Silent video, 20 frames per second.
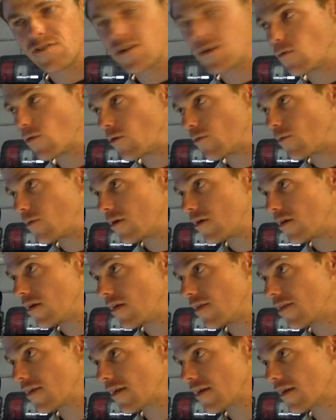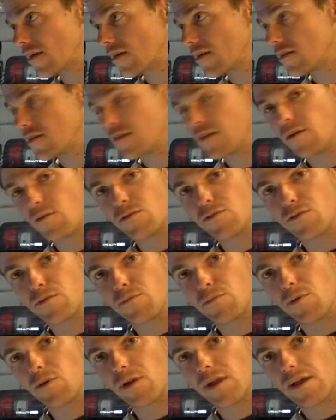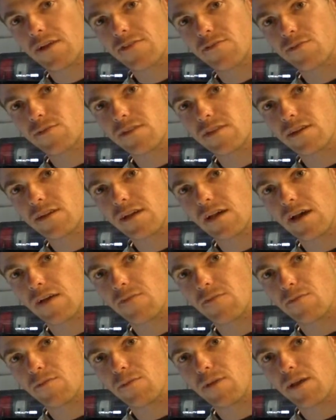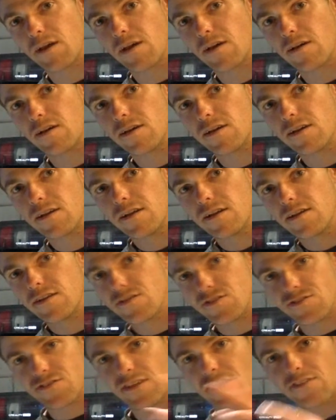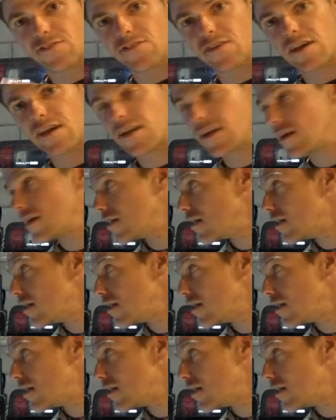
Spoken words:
whoop. I think we were doing burnouts with the Alfa Romeo just outside.